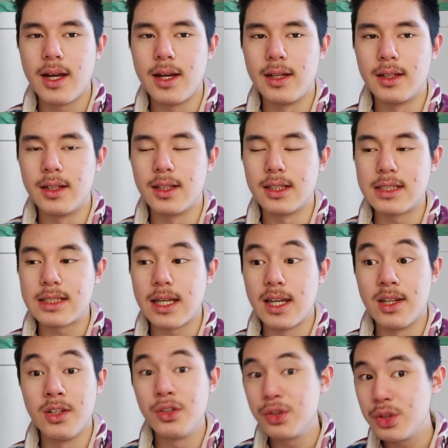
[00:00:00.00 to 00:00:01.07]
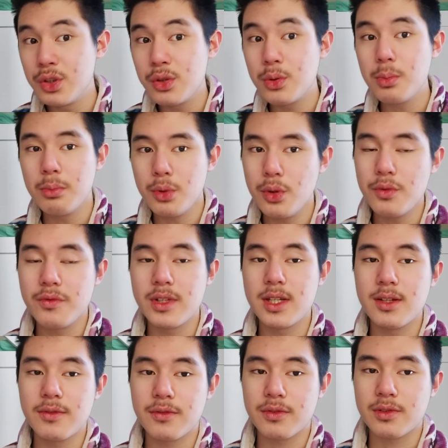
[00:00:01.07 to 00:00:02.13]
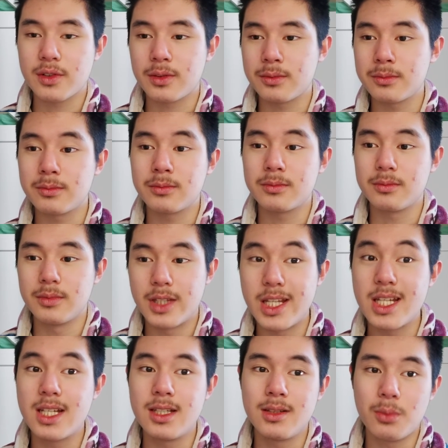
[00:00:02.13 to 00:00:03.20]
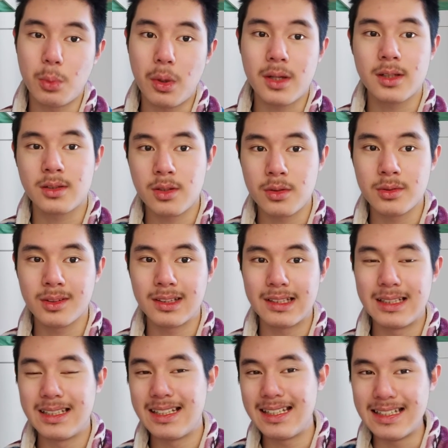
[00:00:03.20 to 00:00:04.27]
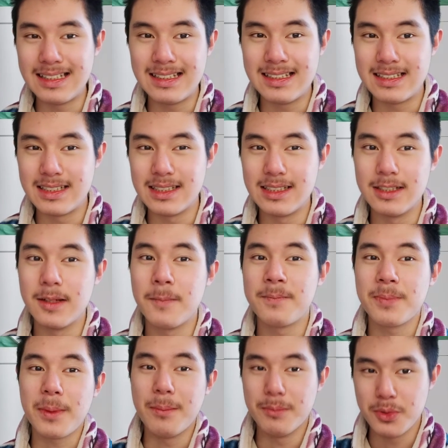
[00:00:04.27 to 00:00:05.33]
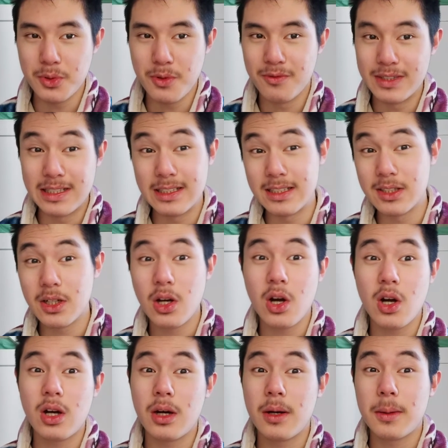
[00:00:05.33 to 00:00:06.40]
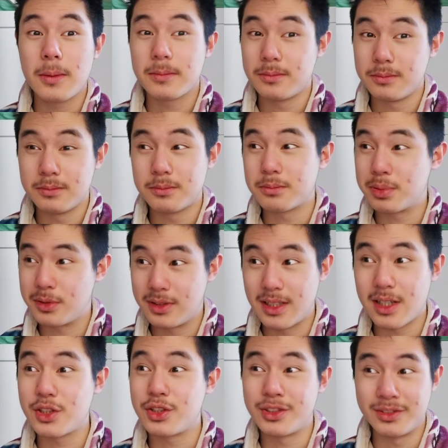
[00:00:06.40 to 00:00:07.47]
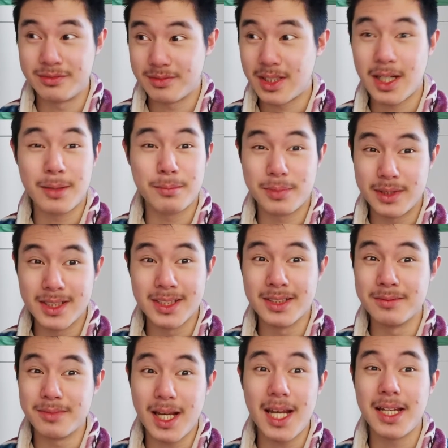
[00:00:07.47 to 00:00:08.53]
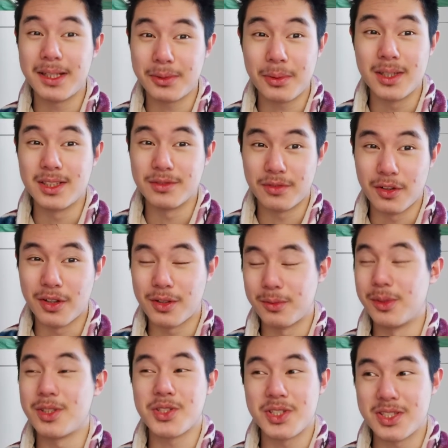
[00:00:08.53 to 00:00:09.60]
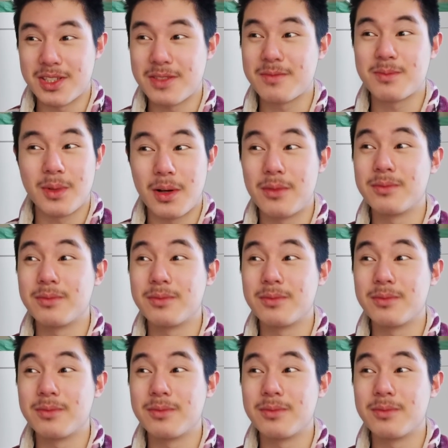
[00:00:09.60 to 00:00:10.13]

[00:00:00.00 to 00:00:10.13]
And it is a new movie from the one and only indie movie production company A24, which is